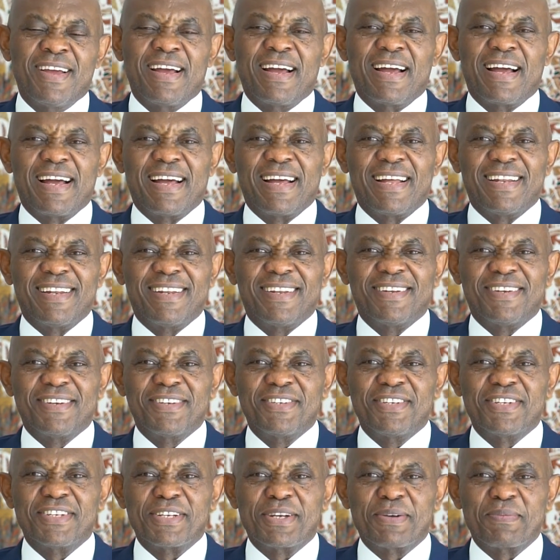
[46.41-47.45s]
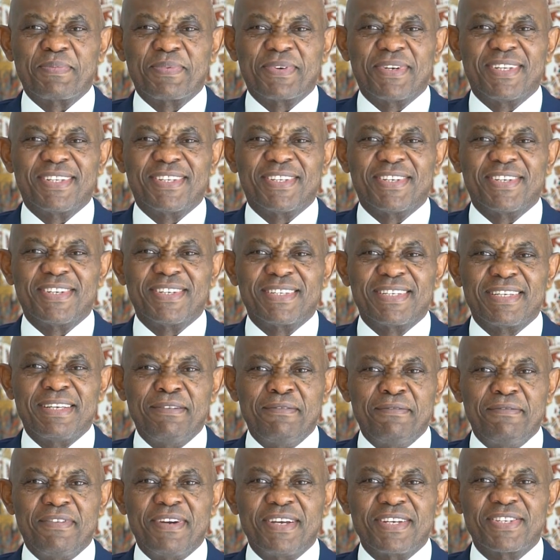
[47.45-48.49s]
and not just operators,
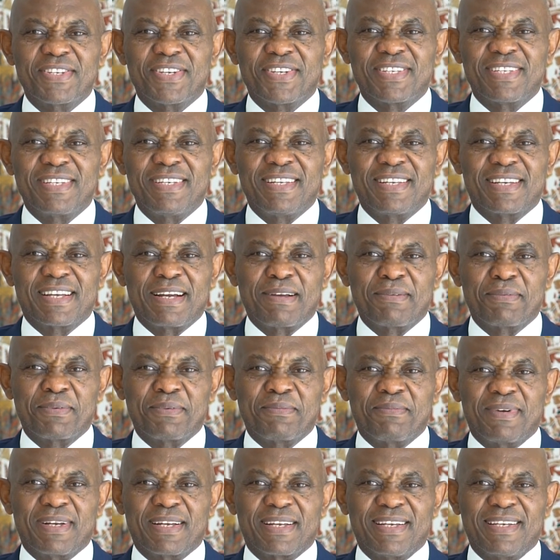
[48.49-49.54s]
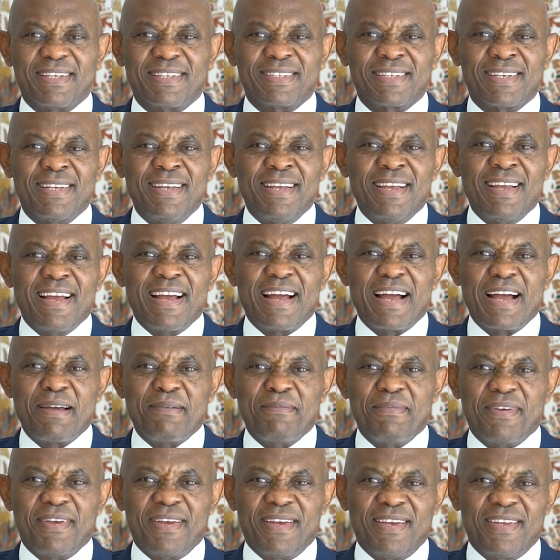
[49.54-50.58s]
investors in the capital markets are
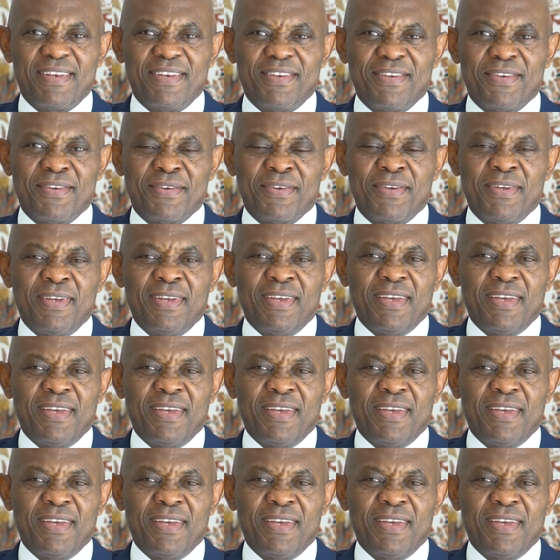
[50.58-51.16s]
behind you.